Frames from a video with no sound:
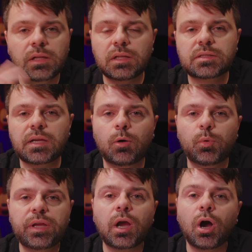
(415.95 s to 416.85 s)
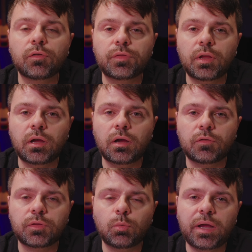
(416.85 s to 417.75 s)
let's say, a week of
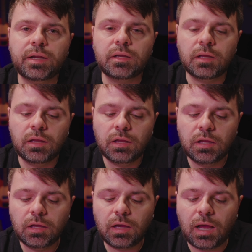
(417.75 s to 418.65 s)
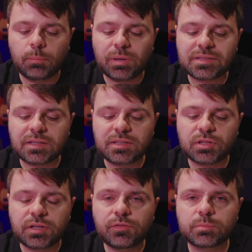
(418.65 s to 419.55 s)
the wedding. But it's nice to
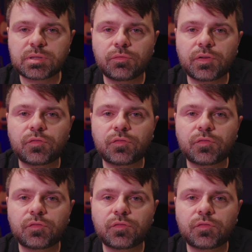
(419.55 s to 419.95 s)
give them something